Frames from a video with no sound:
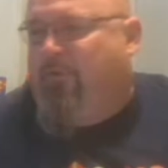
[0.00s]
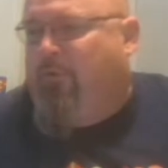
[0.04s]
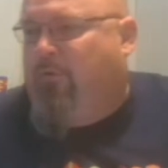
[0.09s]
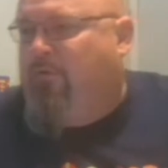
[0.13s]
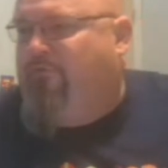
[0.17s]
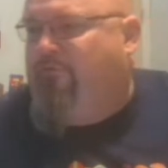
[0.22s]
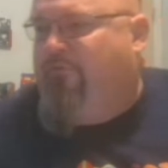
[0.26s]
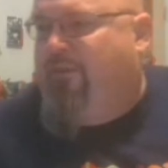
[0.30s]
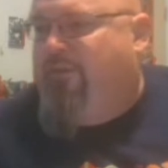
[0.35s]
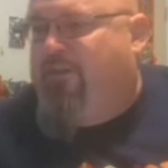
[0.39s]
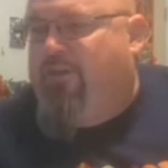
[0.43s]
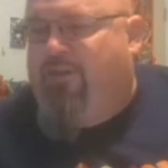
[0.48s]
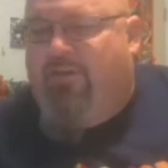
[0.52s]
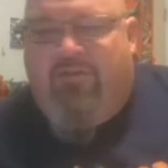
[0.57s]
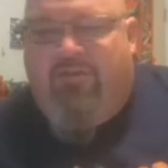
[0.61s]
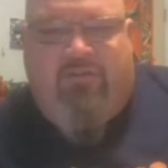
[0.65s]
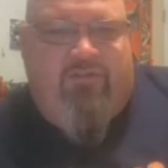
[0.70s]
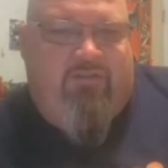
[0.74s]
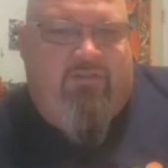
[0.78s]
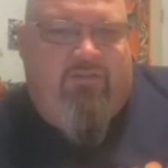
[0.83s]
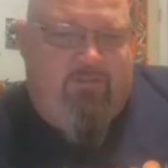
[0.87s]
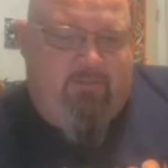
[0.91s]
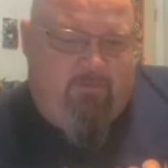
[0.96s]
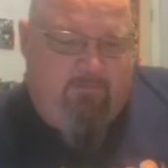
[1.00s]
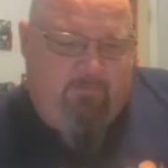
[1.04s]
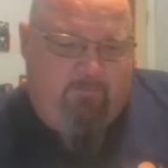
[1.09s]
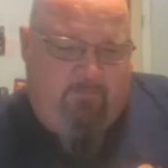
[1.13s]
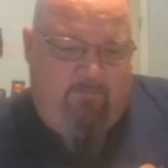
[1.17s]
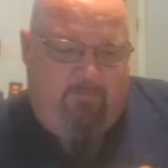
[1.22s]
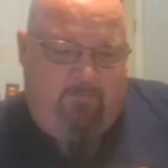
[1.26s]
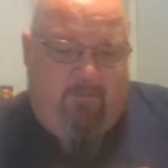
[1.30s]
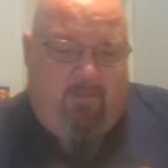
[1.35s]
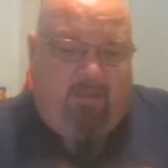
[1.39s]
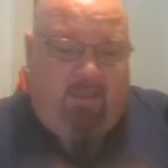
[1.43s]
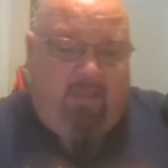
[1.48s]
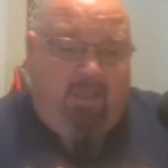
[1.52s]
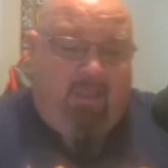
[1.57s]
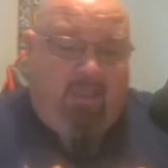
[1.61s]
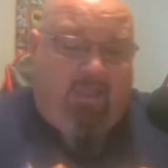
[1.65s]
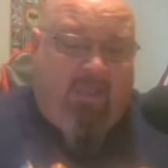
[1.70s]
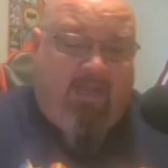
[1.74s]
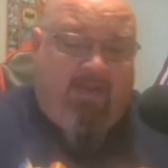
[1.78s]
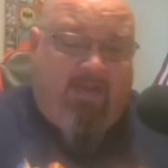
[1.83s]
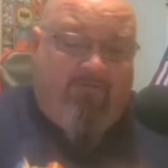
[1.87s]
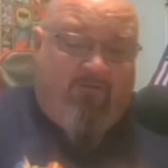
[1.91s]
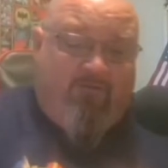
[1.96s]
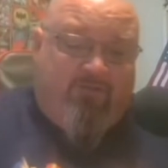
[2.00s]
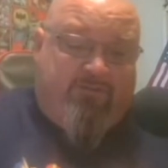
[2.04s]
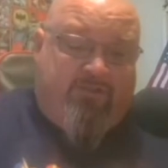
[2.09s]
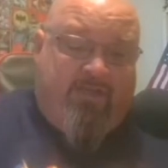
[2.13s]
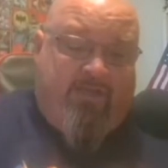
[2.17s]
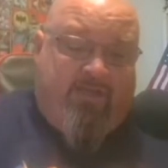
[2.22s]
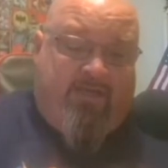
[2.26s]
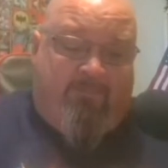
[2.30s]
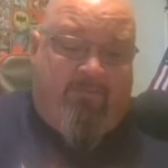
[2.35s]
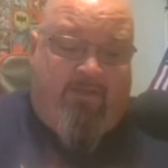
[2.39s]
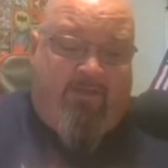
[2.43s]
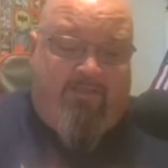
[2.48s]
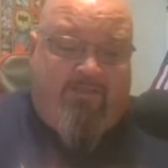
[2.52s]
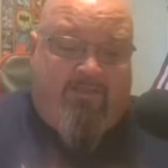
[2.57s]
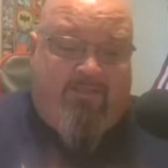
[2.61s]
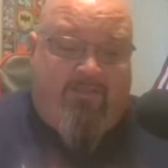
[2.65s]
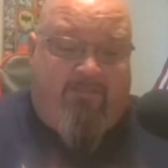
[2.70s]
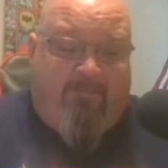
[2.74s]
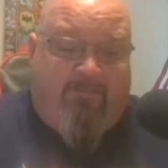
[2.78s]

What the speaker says: older figures. And I've also got a place in the